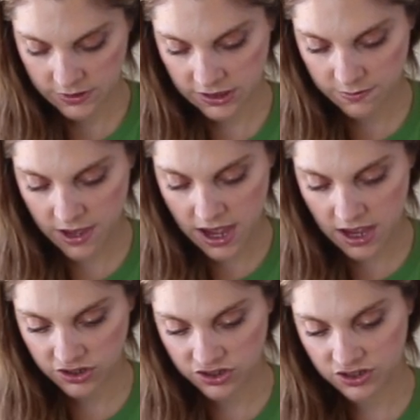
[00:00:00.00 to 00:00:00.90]

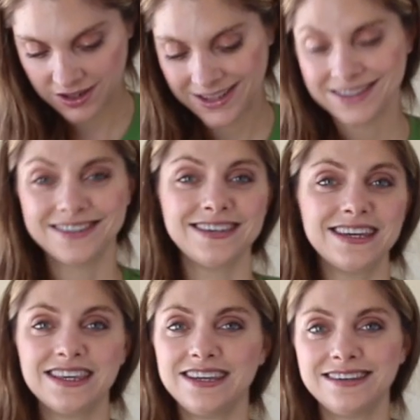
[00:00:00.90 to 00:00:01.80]
Smash. This is
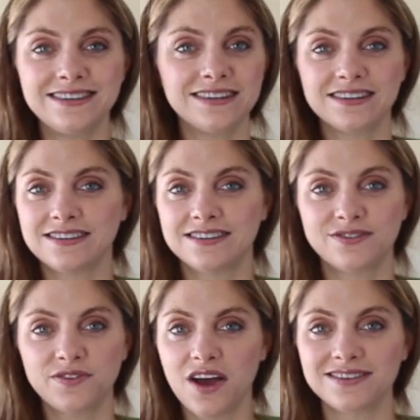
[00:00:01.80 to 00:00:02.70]
like the easiest
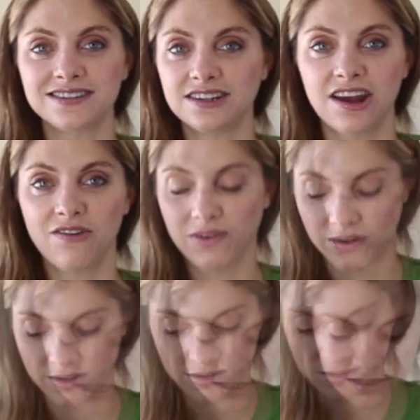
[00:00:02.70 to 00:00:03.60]
frosting ever.
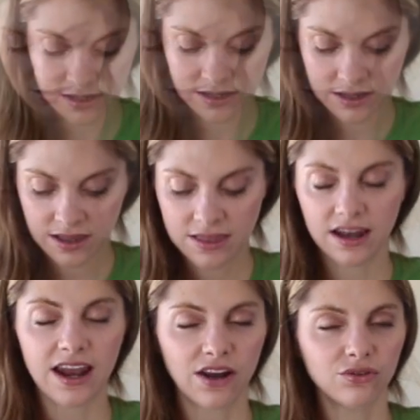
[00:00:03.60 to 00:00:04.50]

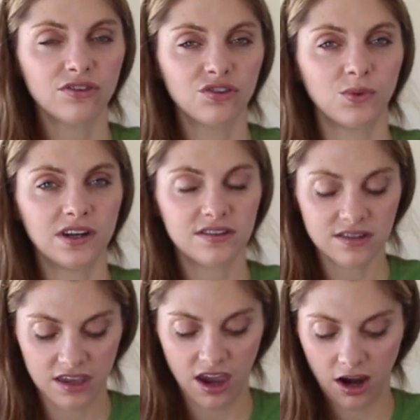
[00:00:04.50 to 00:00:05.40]
That natural sweetness
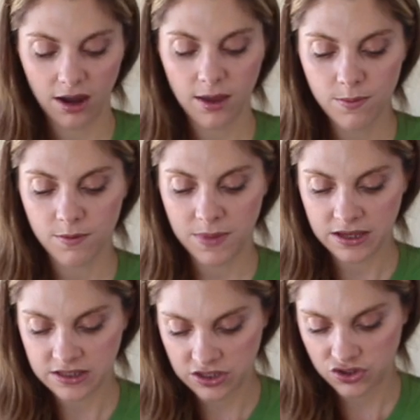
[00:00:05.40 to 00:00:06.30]
in carob
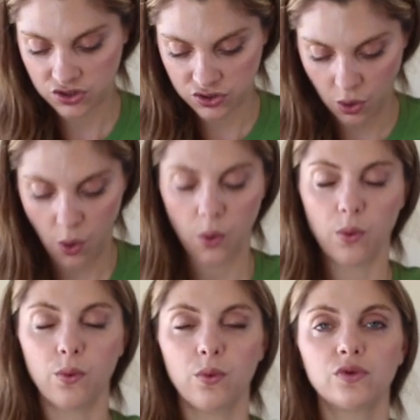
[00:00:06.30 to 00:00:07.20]
makes this
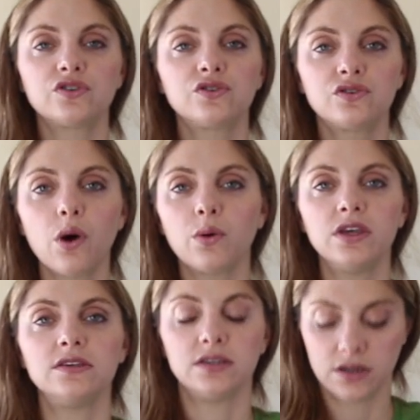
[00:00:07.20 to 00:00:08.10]
so
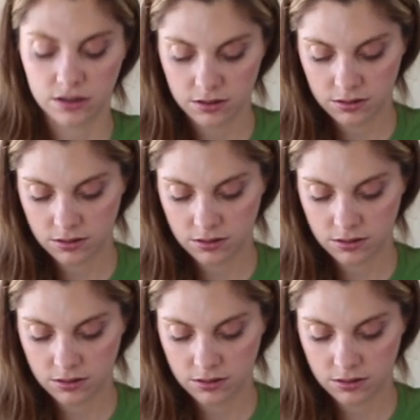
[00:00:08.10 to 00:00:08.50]
easy.